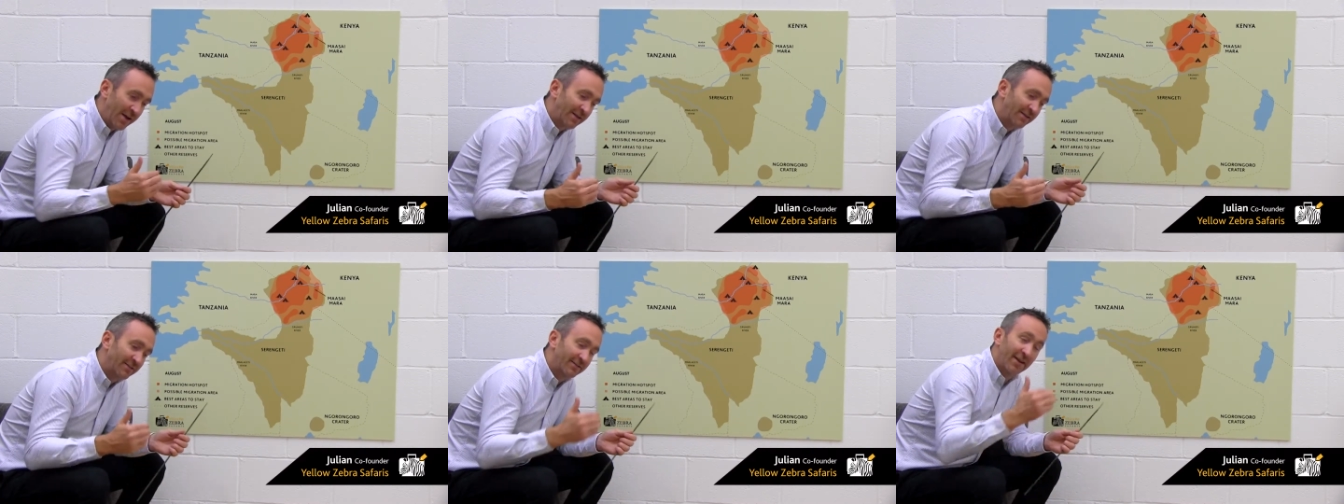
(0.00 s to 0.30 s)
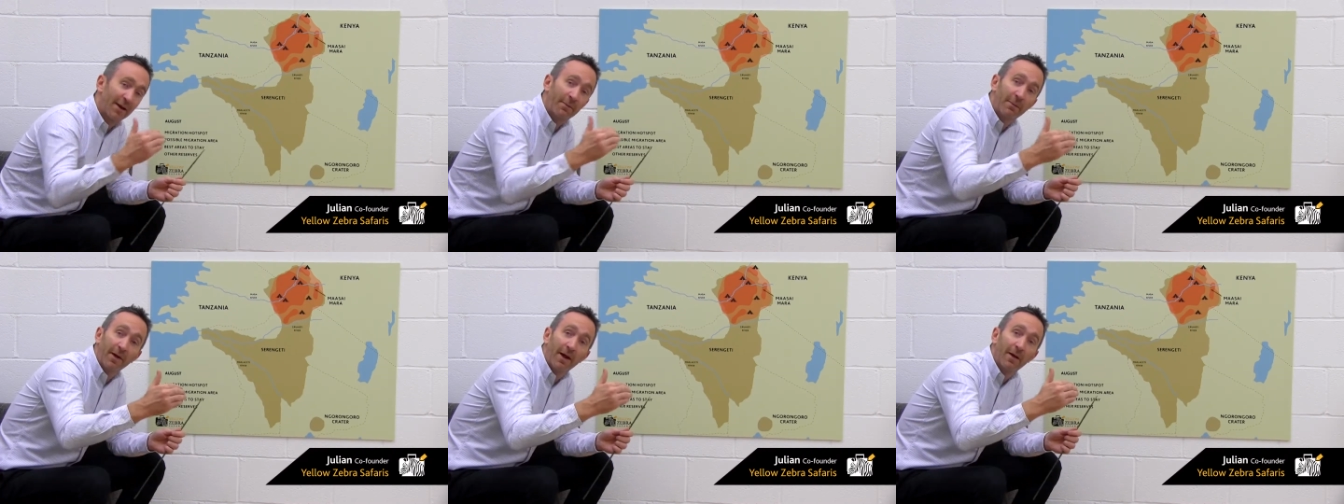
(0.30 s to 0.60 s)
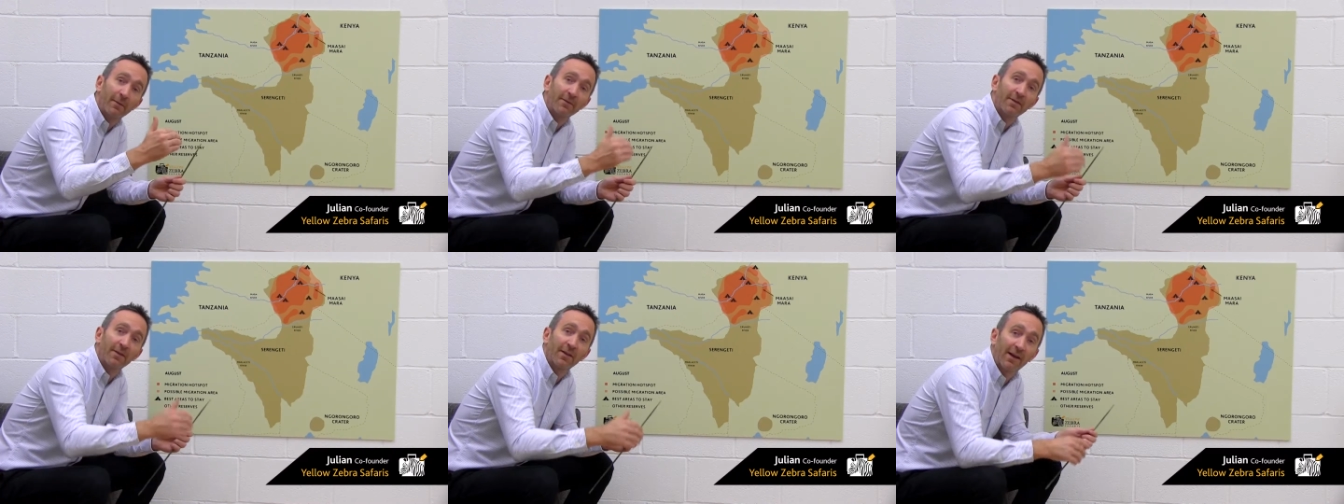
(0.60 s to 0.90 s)
Stepping
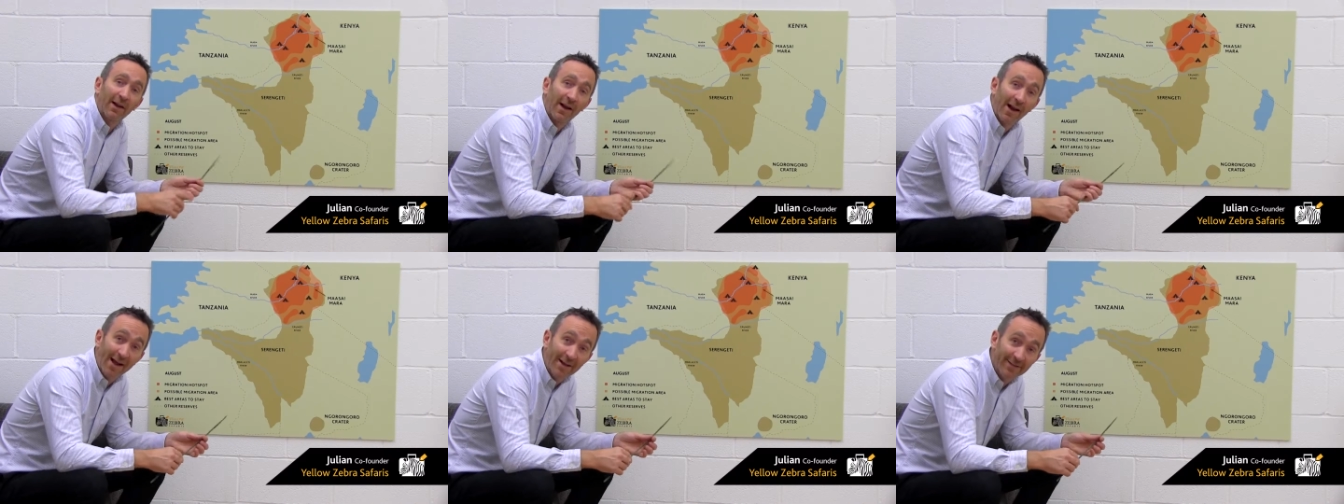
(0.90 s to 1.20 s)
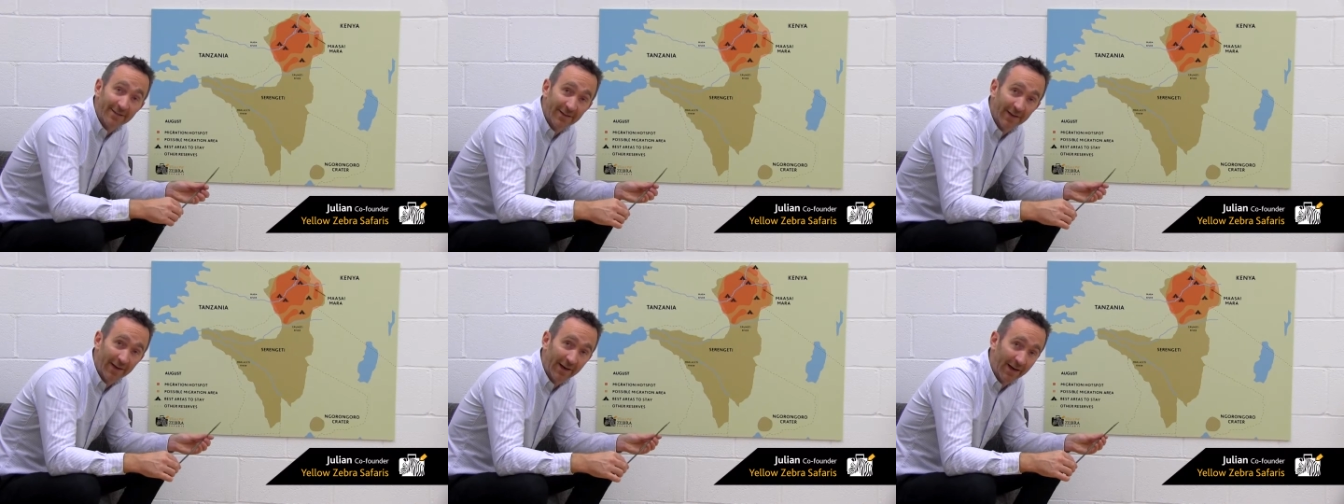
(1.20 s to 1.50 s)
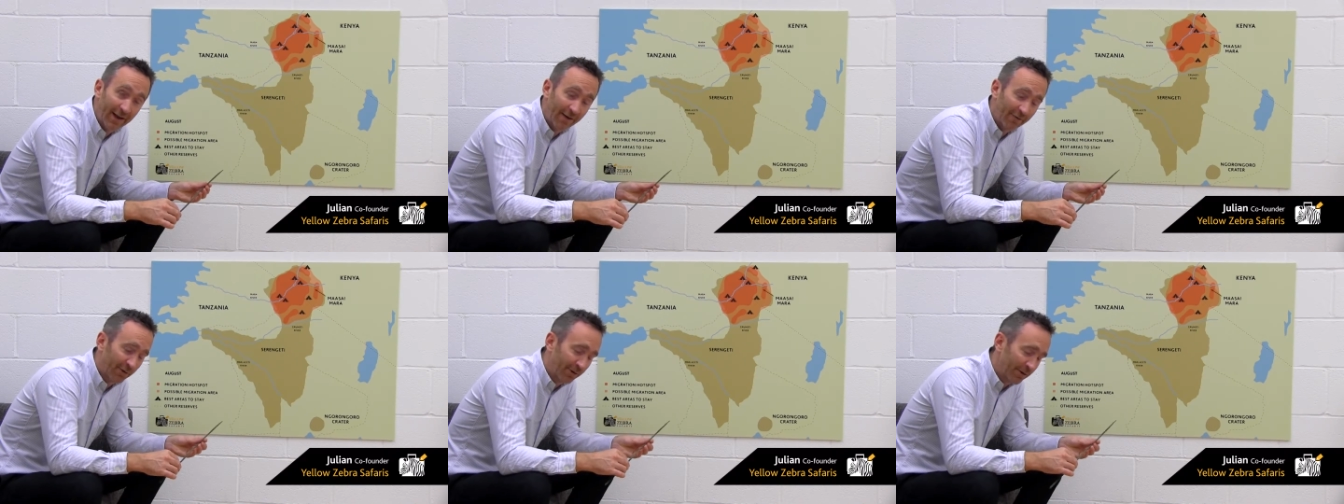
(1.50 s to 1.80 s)
up to the classic
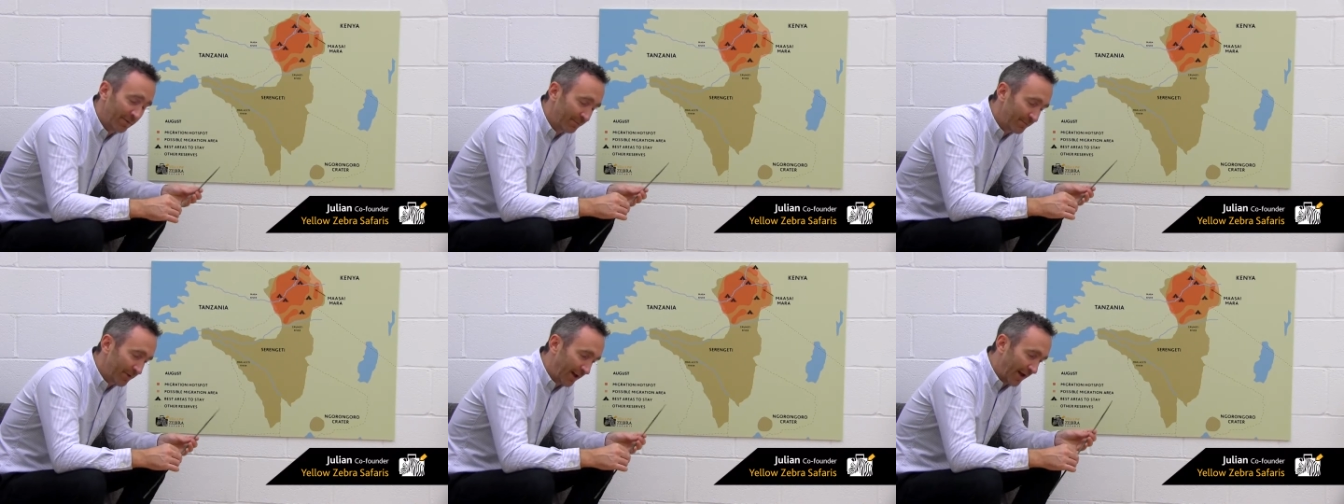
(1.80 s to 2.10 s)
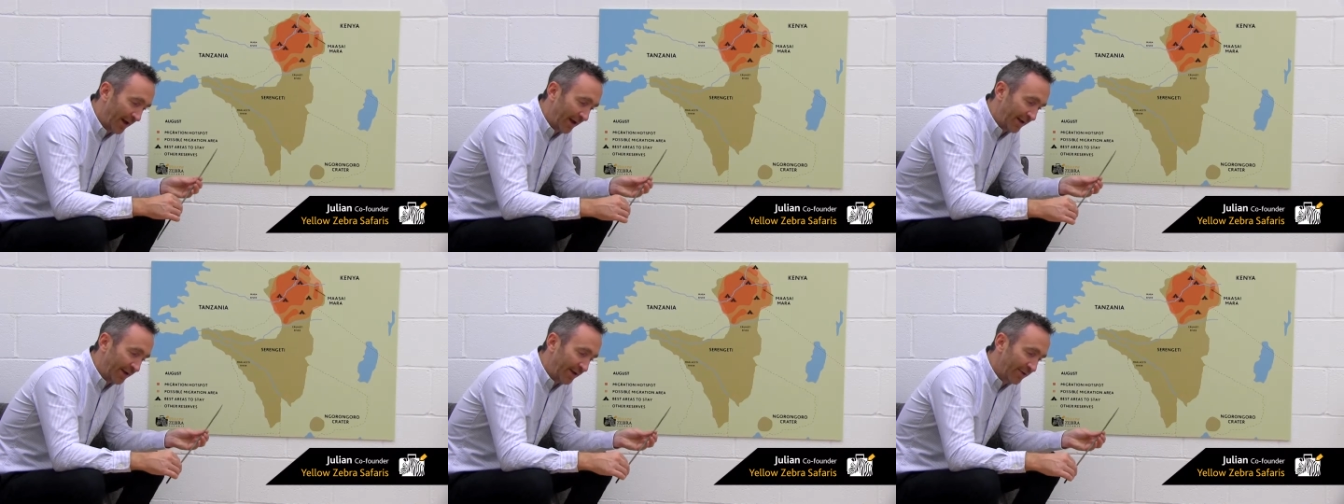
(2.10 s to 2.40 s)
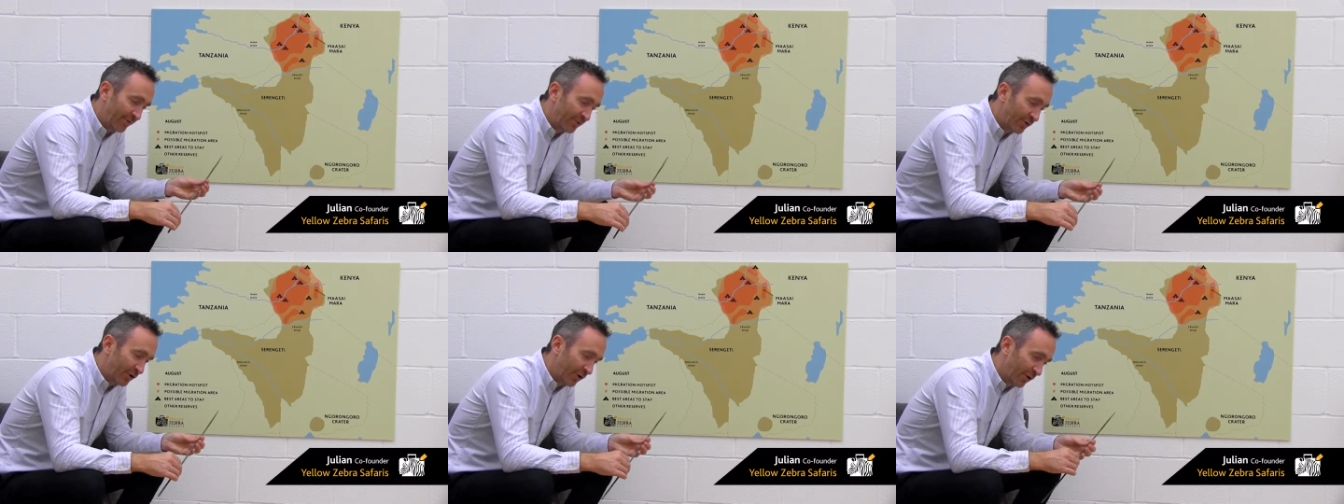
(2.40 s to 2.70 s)
level, and
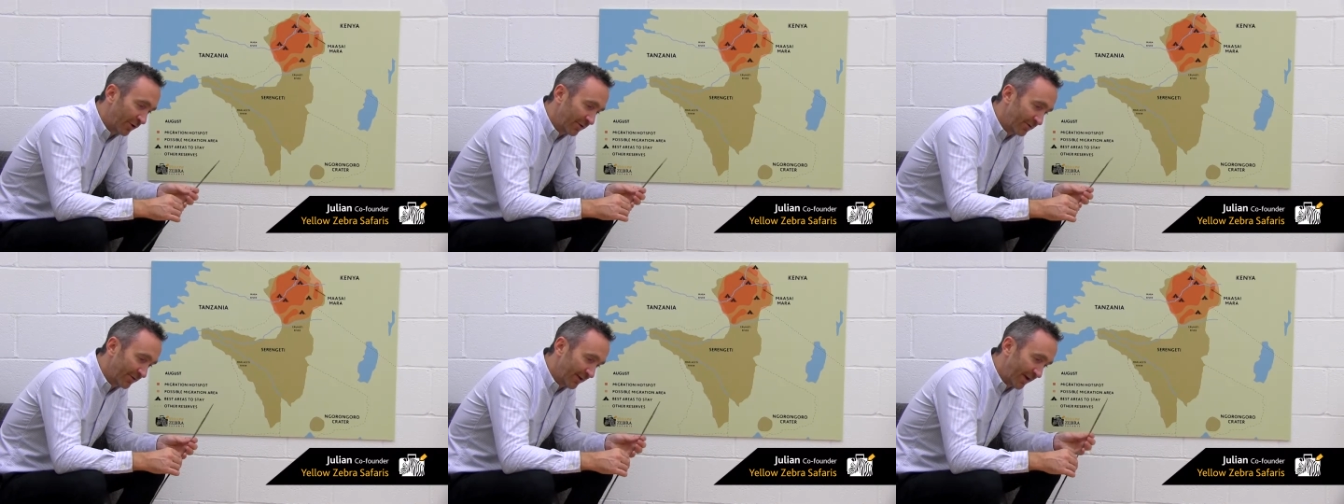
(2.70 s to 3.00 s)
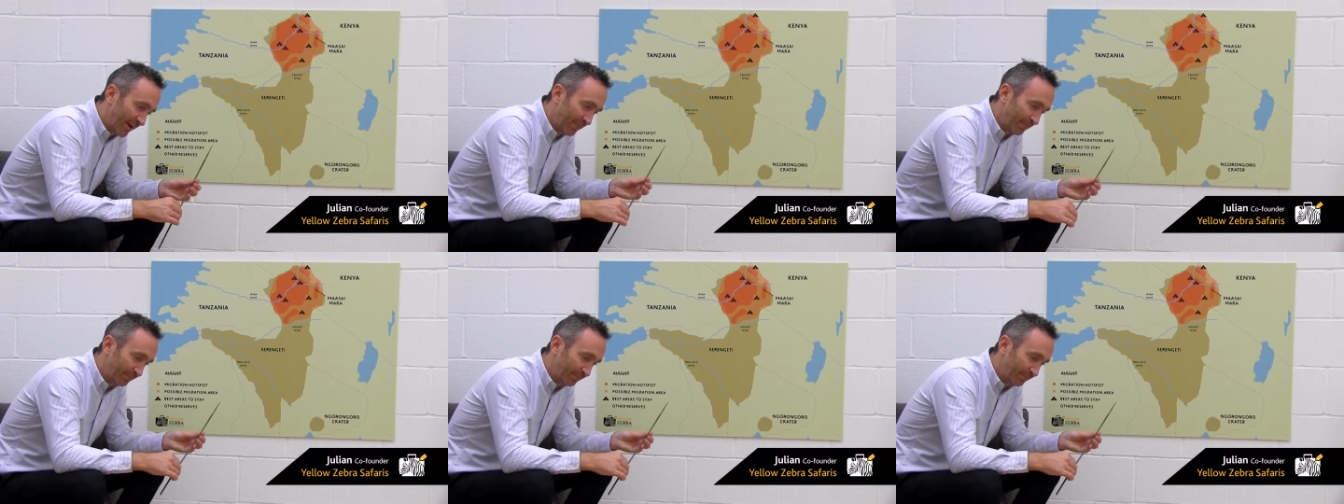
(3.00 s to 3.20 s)
you've got